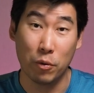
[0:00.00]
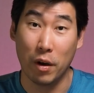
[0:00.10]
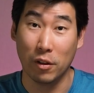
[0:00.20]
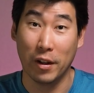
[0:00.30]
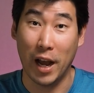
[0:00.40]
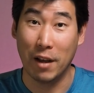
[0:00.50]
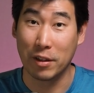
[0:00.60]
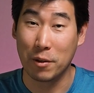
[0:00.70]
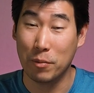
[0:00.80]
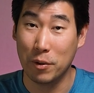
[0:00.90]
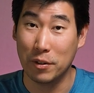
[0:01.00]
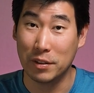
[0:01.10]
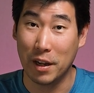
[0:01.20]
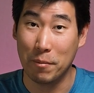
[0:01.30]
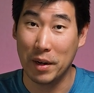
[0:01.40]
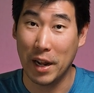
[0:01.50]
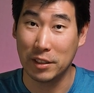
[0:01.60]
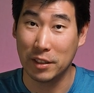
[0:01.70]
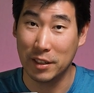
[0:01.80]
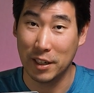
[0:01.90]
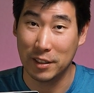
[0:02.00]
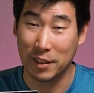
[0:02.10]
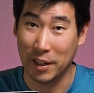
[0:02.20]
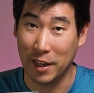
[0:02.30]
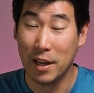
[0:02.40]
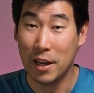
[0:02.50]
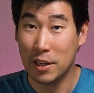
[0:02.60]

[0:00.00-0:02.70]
to a lot of other computers that I've been actually testing there.